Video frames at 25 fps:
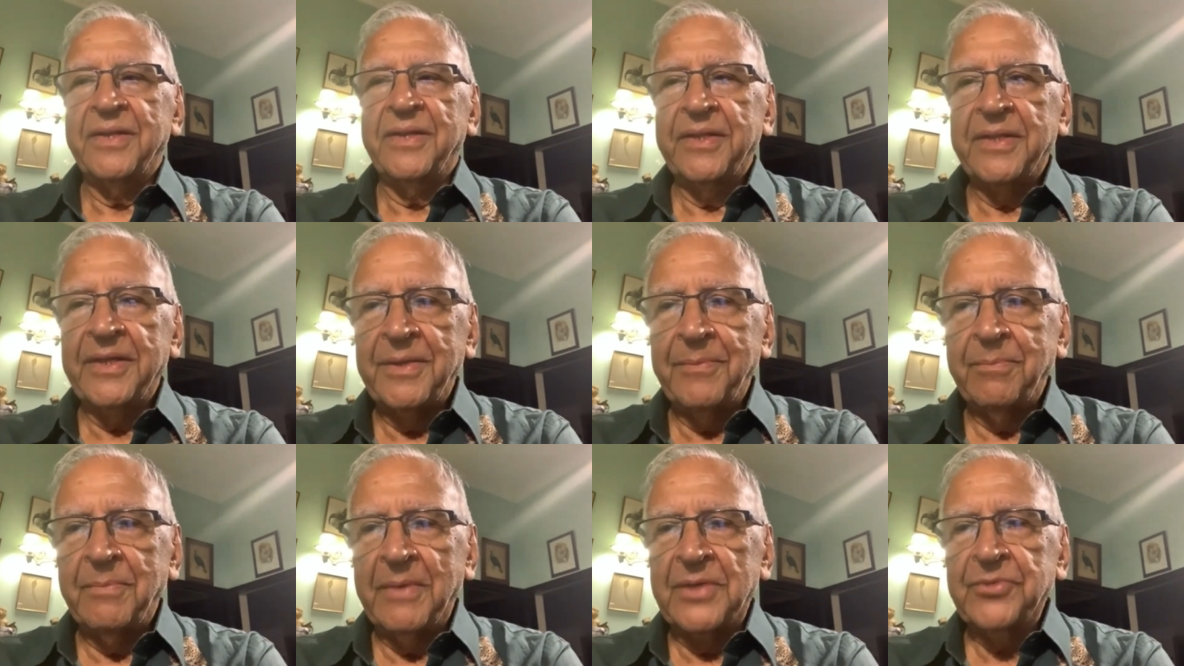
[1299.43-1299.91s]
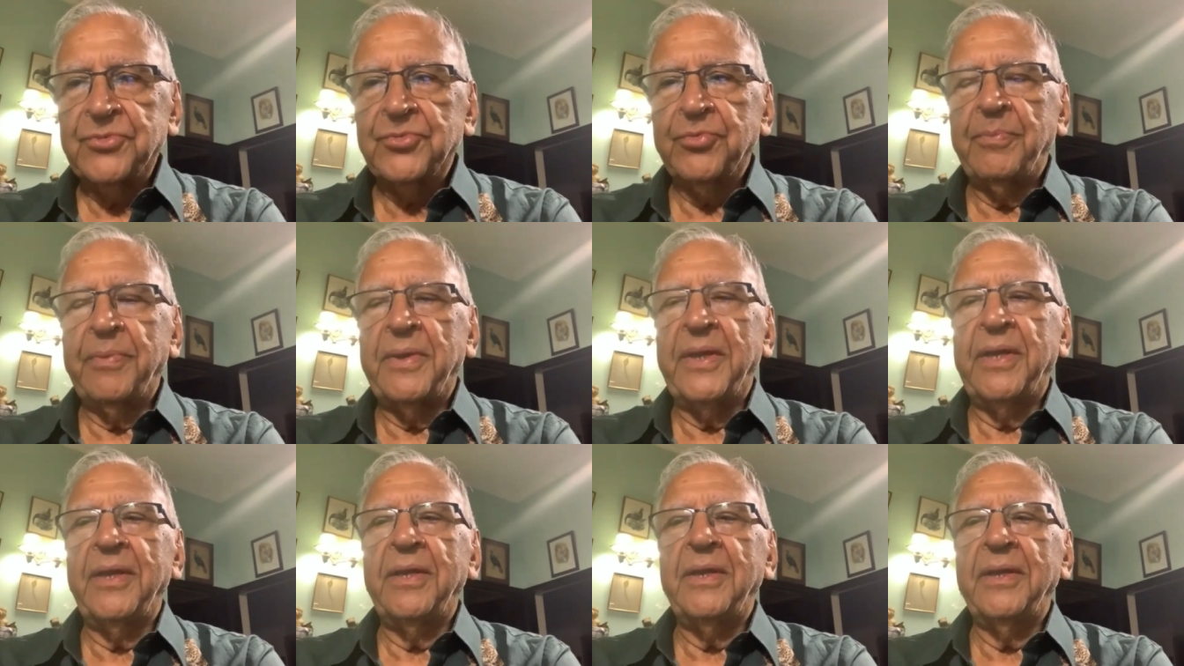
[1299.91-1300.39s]
They
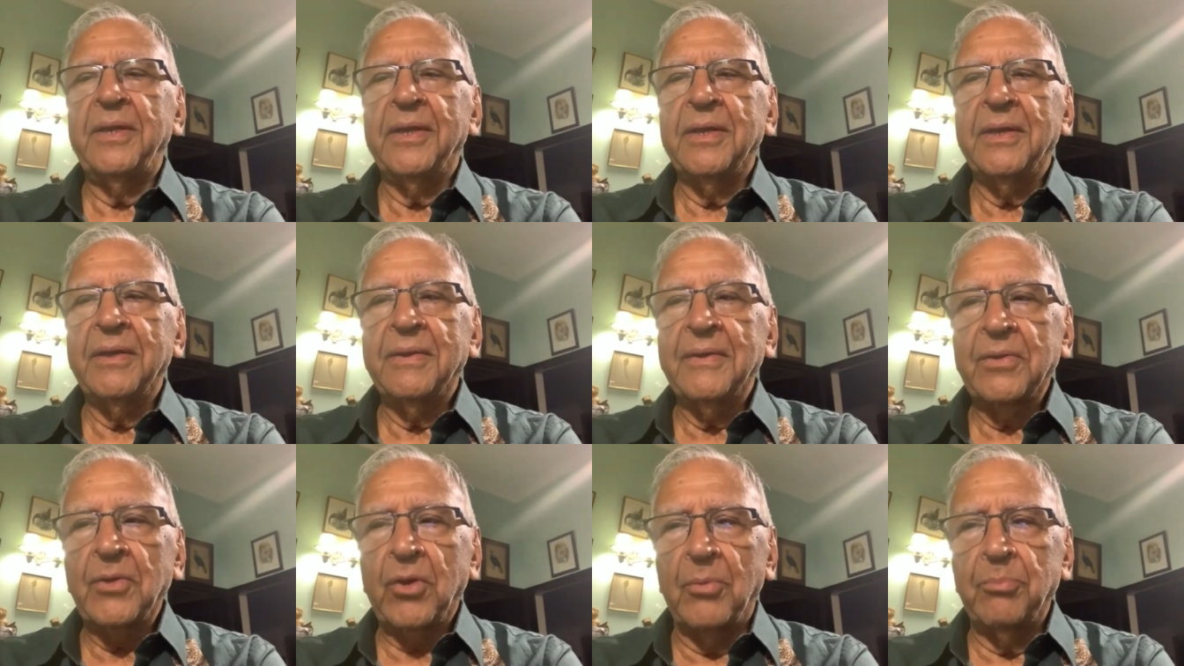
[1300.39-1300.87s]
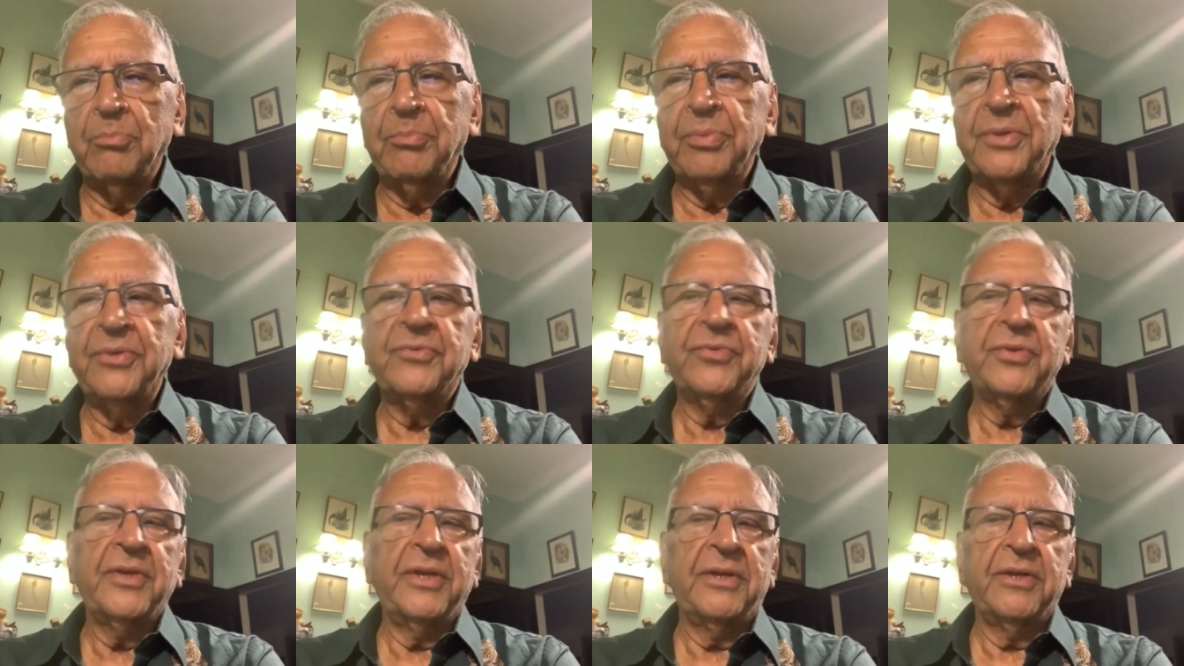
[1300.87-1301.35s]
must be
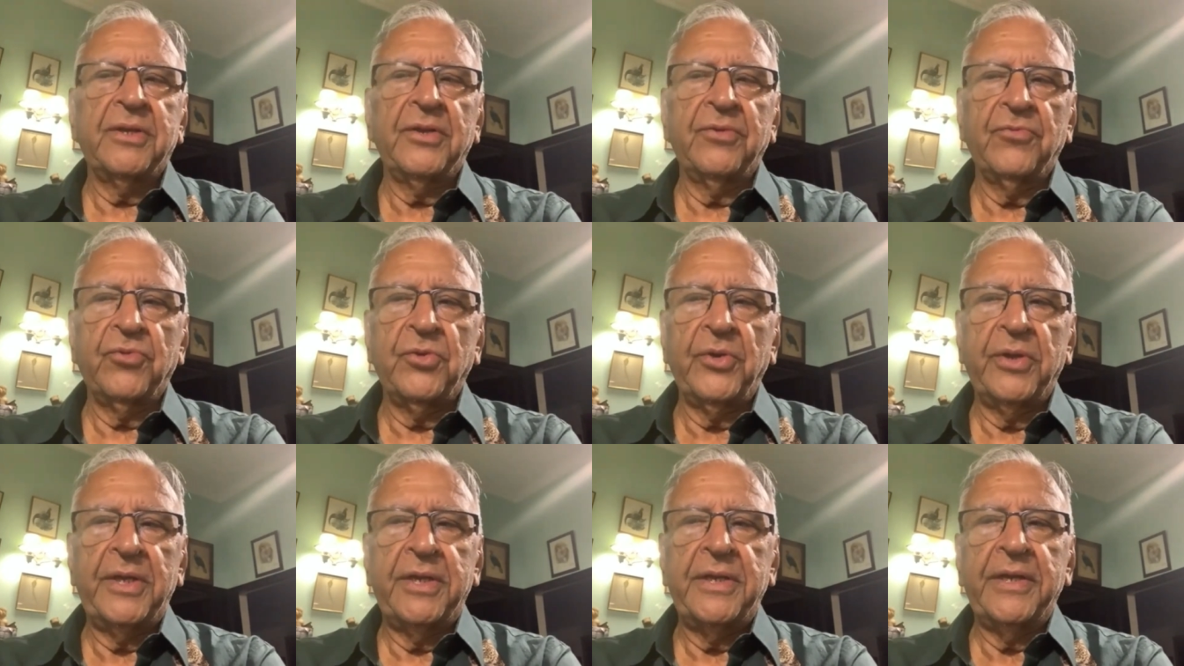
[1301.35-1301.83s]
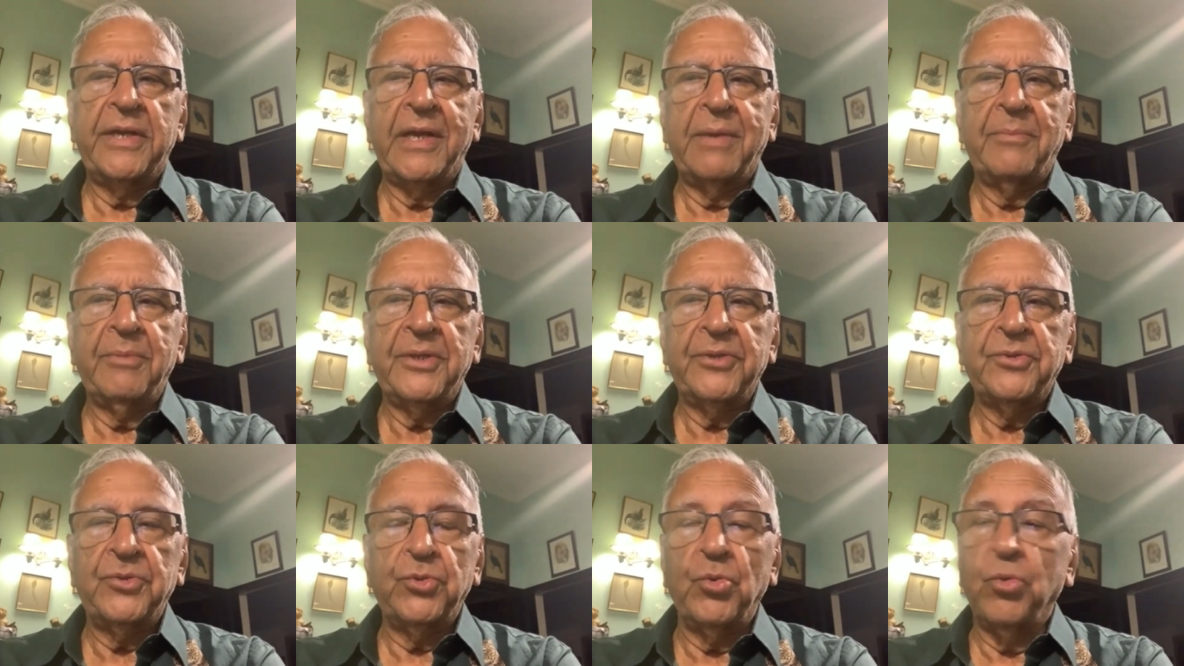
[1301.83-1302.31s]
compensated for any
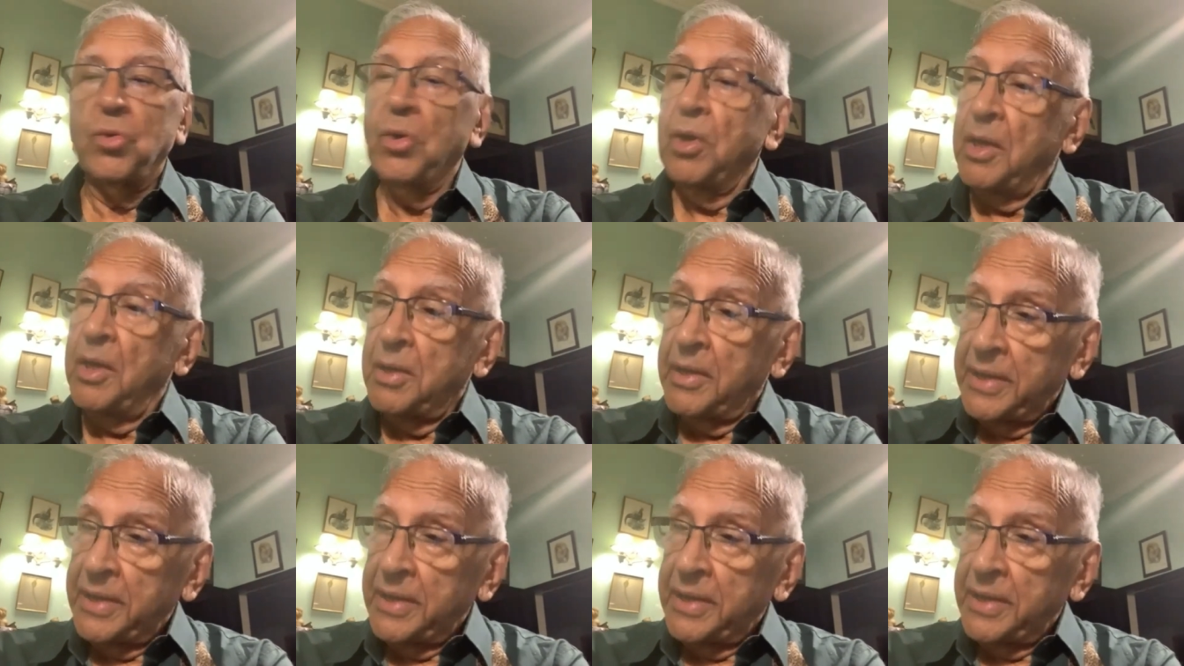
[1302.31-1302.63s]
damage due.